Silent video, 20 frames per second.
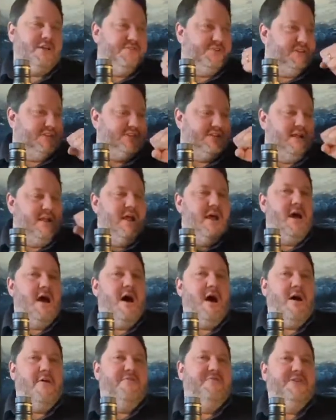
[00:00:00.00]
you've just
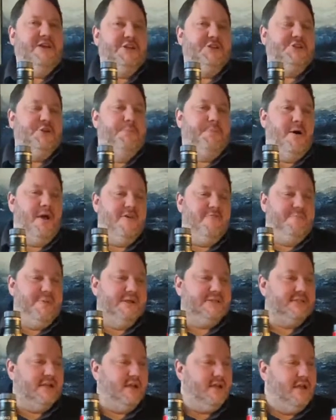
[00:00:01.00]
half finished your pint of
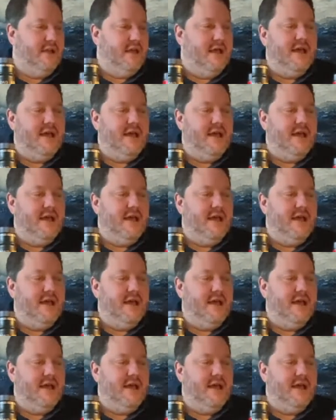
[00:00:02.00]
bitter,